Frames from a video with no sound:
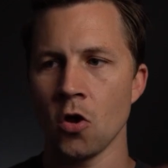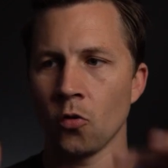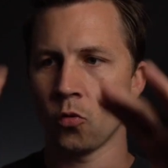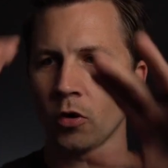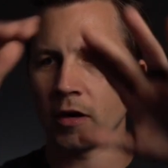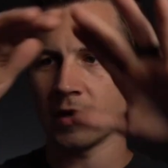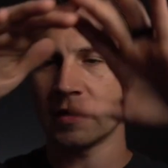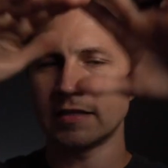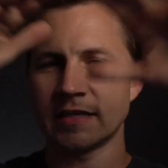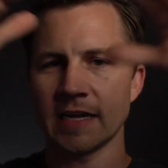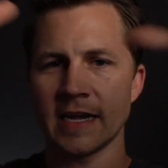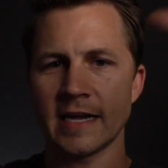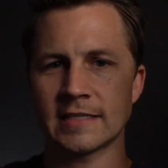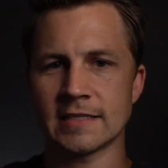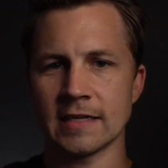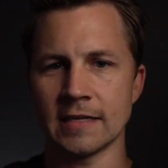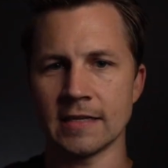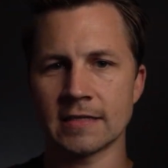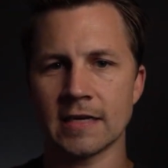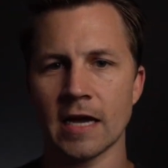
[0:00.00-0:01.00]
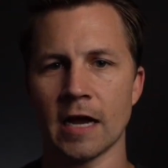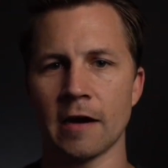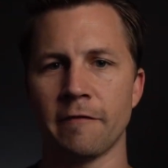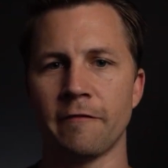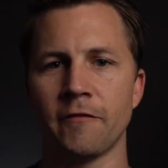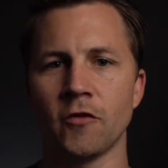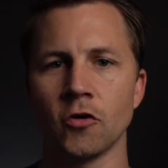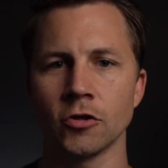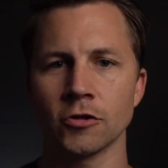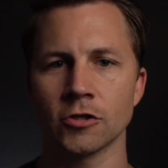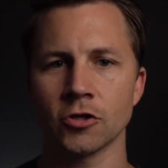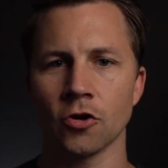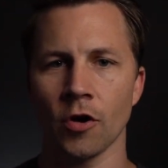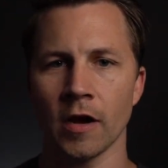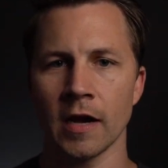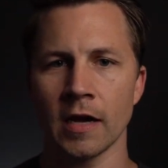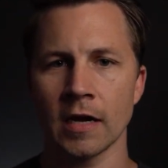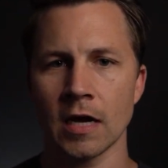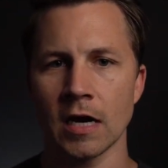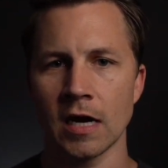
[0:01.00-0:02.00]
would exist in this kind of full
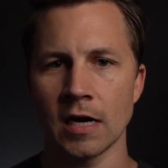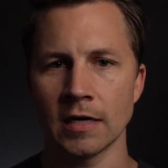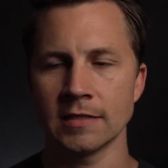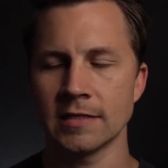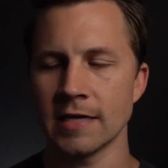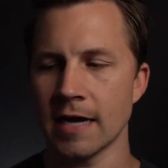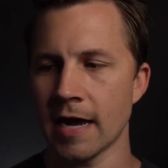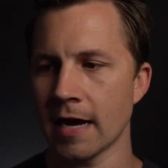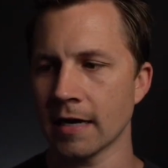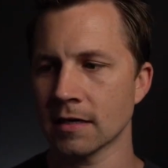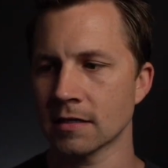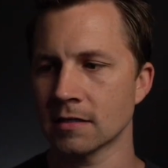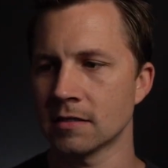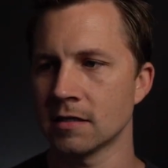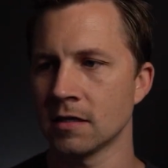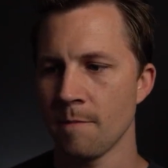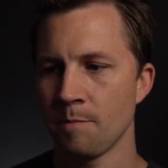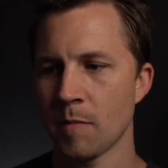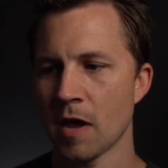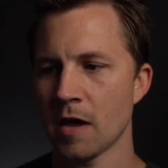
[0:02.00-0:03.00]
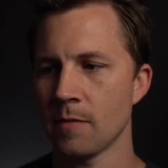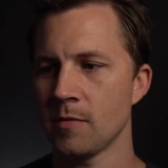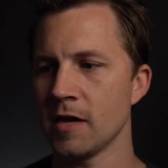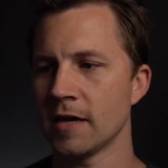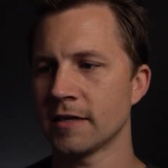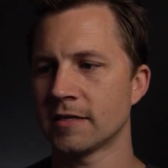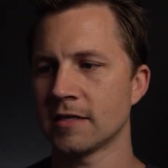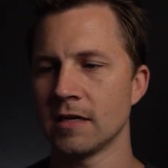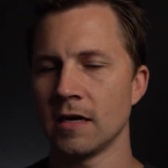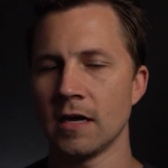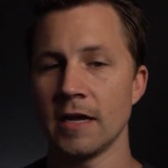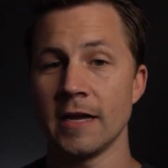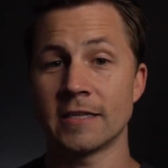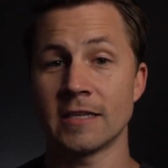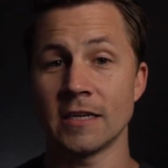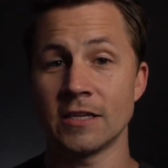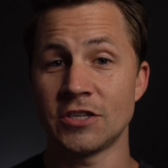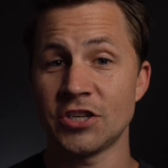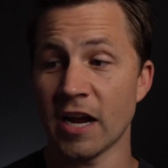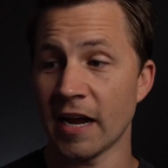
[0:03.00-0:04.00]
screen context. Maybe it's
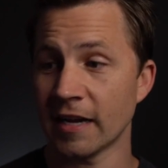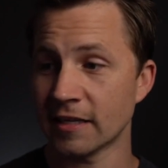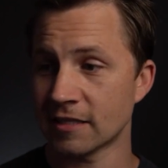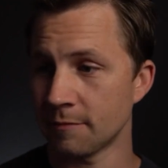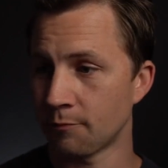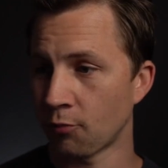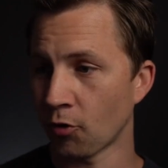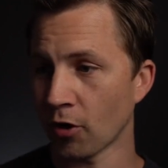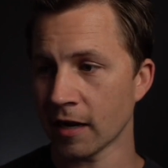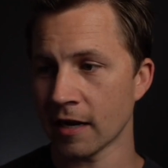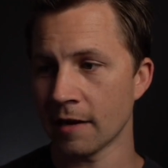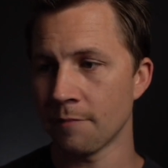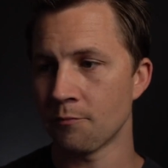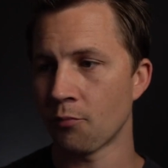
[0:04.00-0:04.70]
a chance to bring in